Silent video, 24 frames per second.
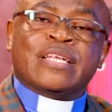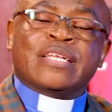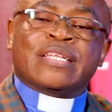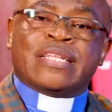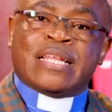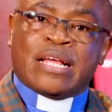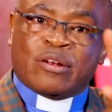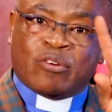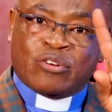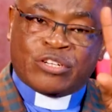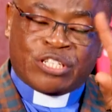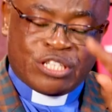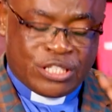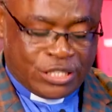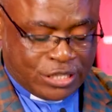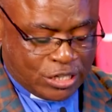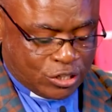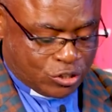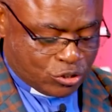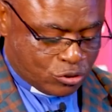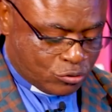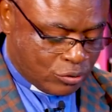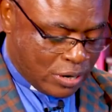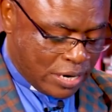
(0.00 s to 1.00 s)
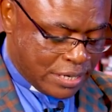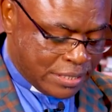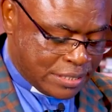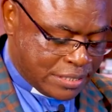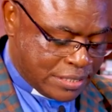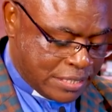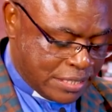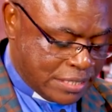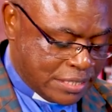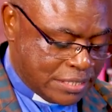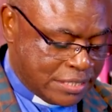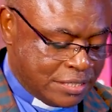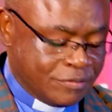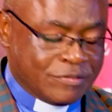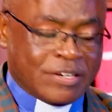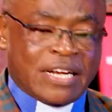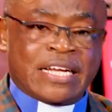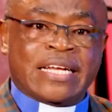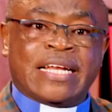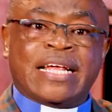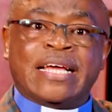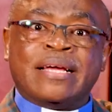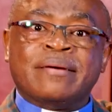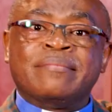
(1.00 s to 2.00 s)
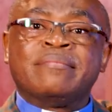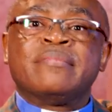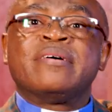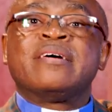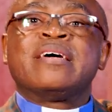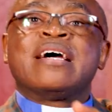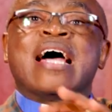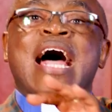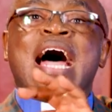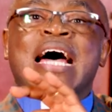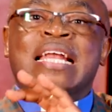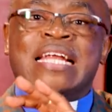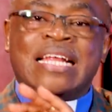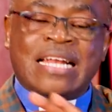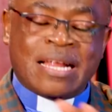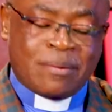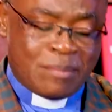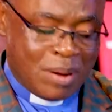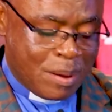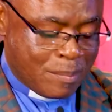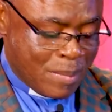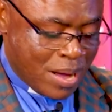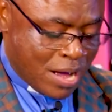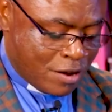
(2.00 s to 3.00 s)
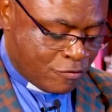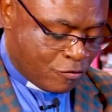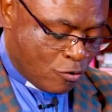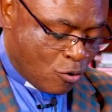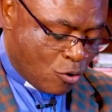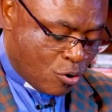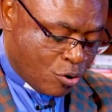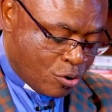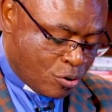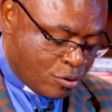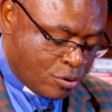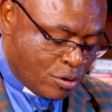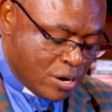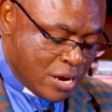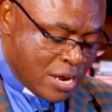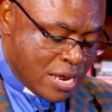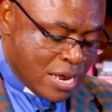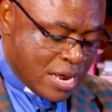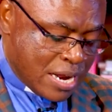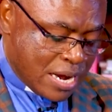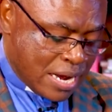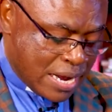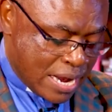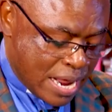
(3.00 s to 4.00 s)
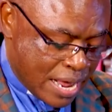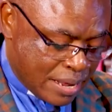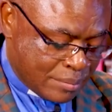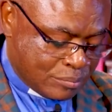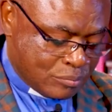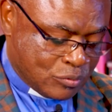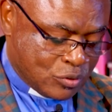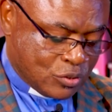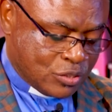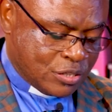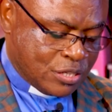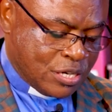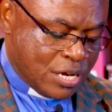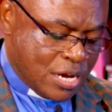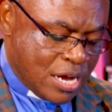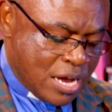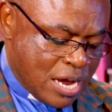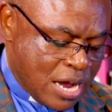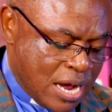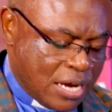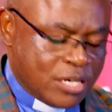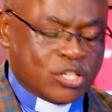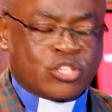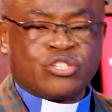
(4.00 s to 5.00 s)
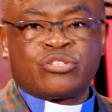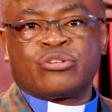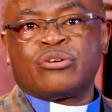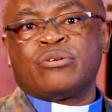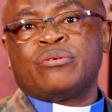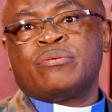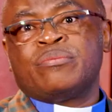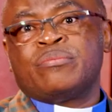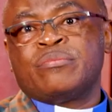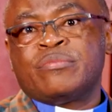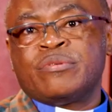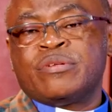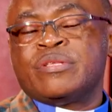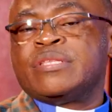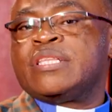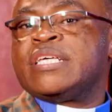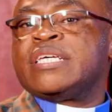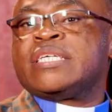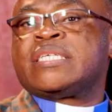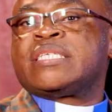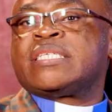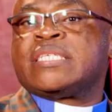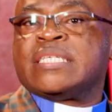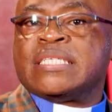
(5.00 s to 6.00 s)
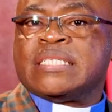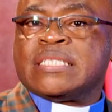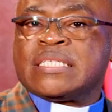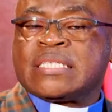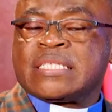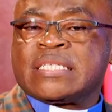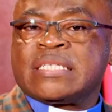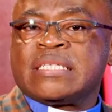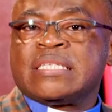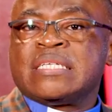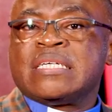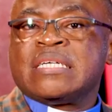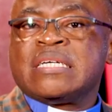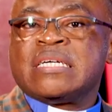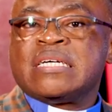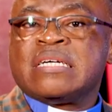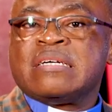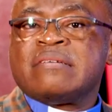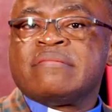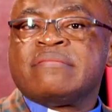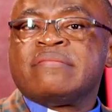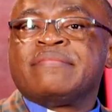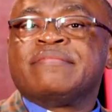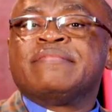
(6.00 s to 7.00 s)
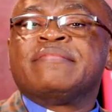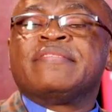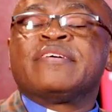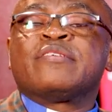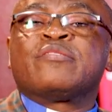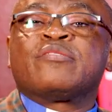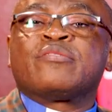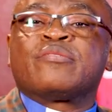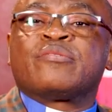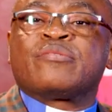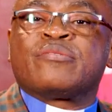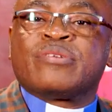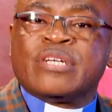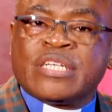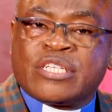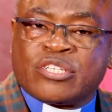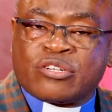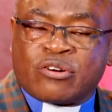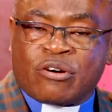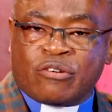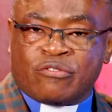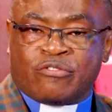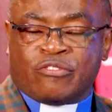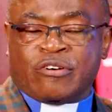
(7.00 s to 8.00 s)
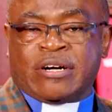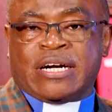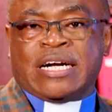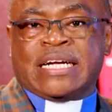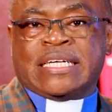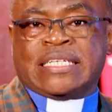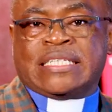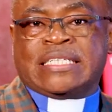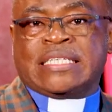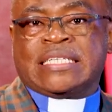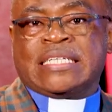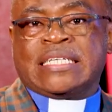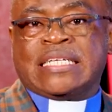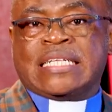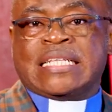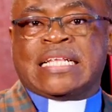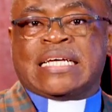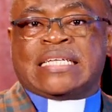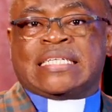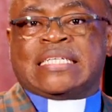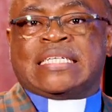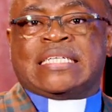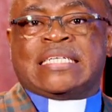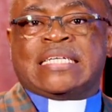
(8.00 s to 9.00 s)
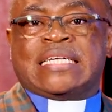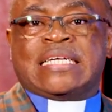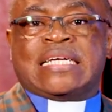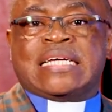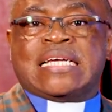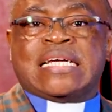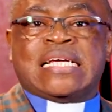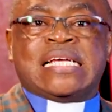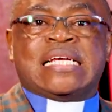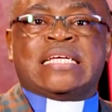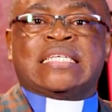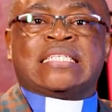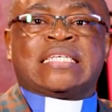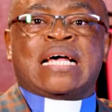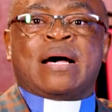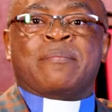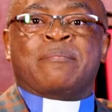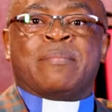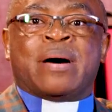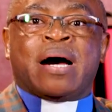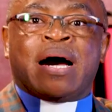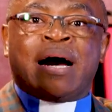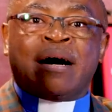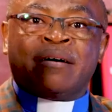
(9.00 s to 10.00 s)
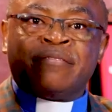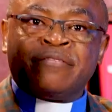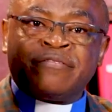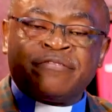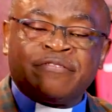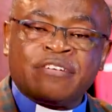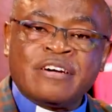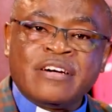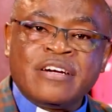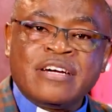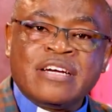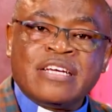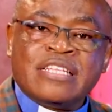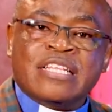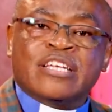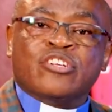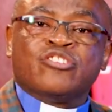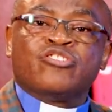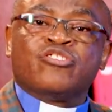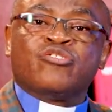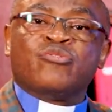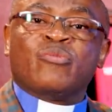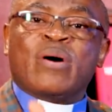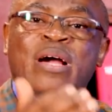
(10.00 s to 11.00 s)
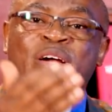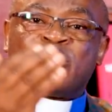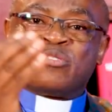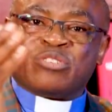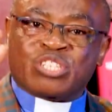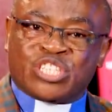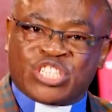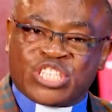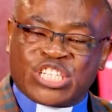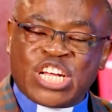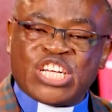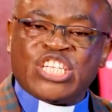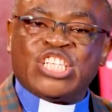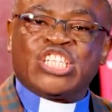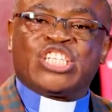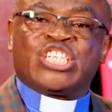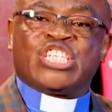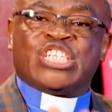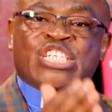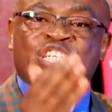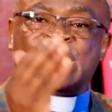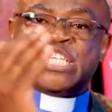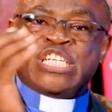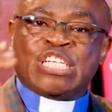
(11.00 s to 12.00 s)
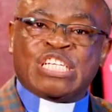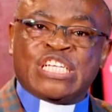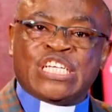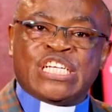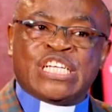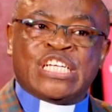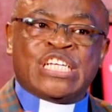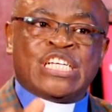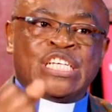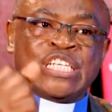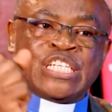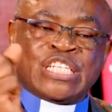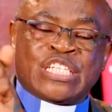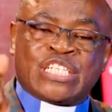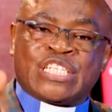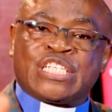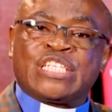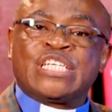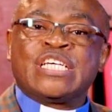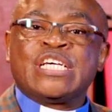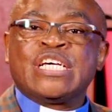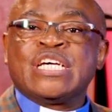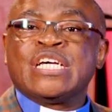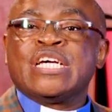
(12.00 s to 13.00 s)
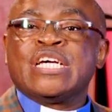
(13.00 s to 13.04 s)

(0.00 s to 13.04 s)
the Lord Jesus Christ. He received a name and a name above all names. And so this is critical for us that he is above the reason why Christianity is